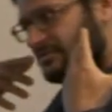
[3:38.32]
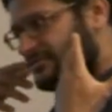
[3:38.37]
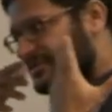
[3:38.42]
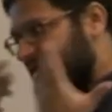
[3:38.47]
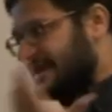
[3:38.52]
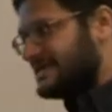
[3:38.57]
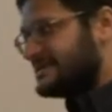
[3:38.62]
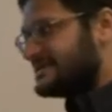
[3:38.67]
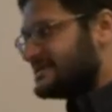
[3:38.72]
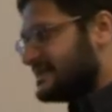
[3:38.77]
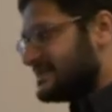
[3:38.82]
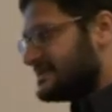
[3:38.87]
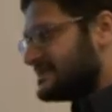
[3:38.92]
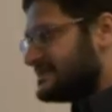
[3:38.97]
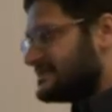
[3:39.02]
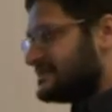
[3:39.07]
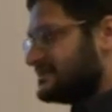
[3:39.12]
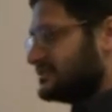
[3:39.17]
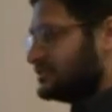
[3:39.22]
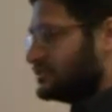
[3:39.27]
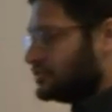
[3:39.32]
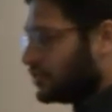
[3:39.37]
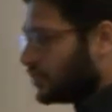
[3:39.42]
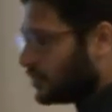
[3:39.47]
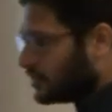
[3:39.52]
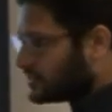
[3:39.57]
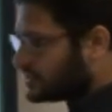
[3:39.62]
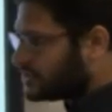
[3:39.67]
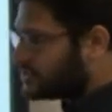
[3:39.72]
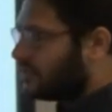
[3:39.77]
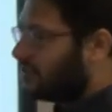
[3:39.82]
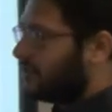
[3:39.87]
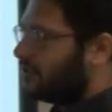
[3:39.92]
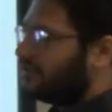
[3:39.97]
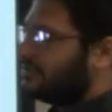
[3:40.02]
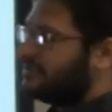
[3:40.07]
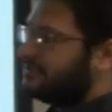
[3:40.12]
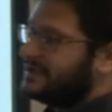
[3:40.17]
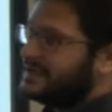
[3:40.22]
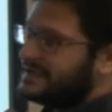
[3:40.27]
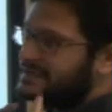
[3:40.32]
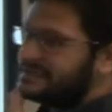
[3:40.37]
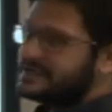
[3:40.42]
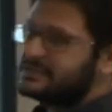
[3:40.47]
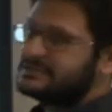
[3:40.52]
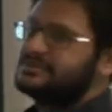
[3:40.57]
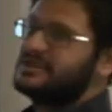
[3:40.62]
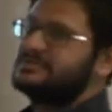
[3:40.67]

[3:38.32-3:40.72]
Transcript: racist jokes or racist